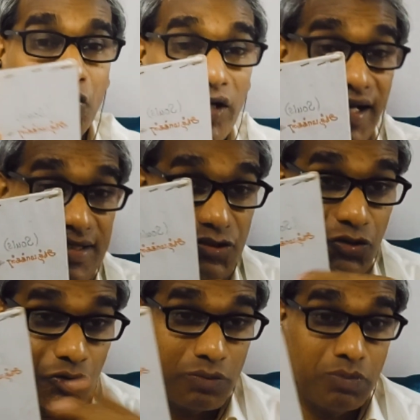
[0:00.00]
who has
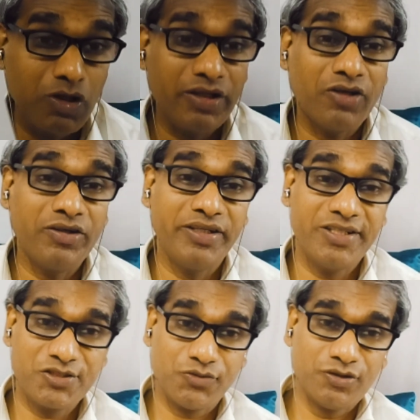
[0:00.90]
no body on
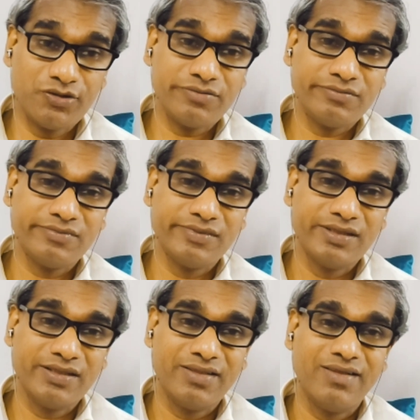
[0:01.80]
his own,
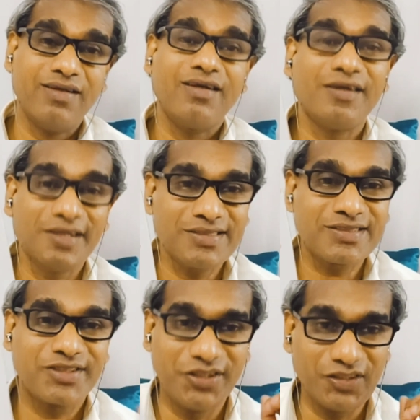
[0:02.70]
is
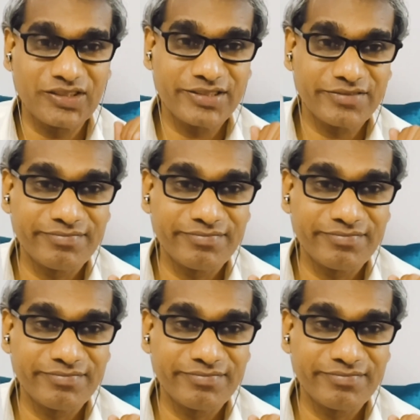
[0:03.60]
God.